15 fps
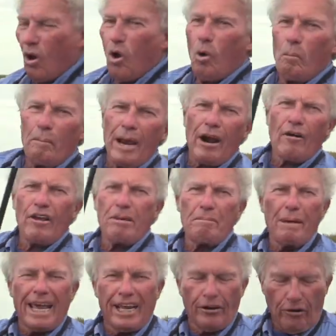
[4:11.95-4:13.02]
Well, Barry
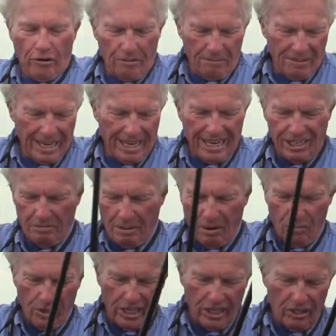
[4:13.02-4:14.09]
Maynard, he's my
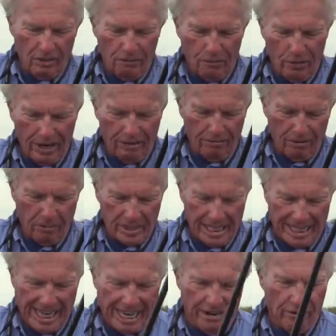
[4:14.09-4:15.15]
really good friend from
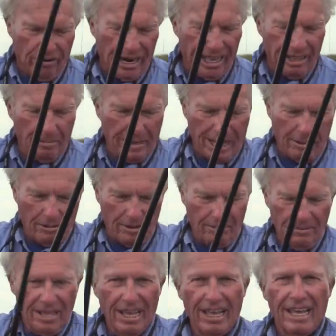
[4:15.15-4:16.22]
Decatur, Alabama.
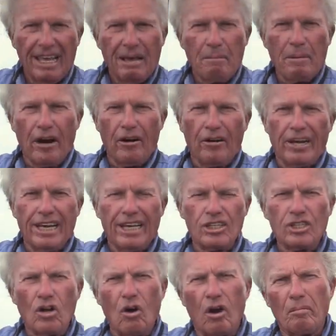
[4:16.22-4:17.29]
Barry has
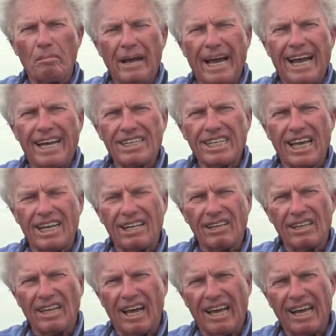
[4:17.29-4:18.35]
caught bass
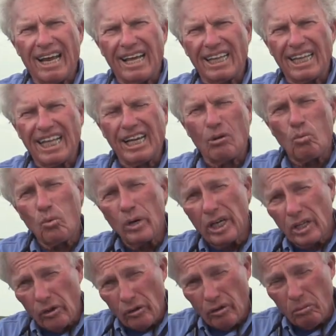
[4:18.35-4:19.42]
out of Lake
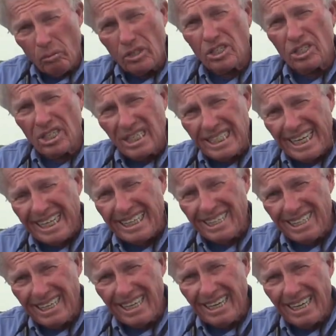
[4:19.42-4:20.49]
Wheeler, which is in
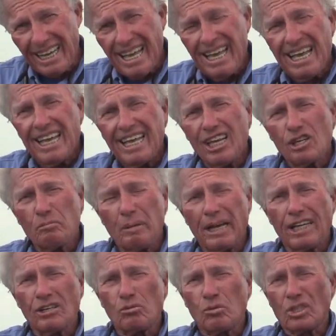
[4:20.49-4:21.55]
Tennessee. His
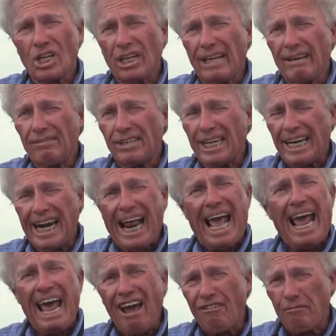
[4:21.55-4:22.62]
biggest was
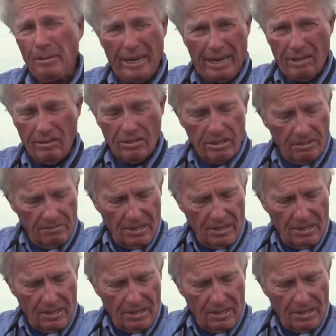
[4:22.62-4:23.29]
11.5 pounds.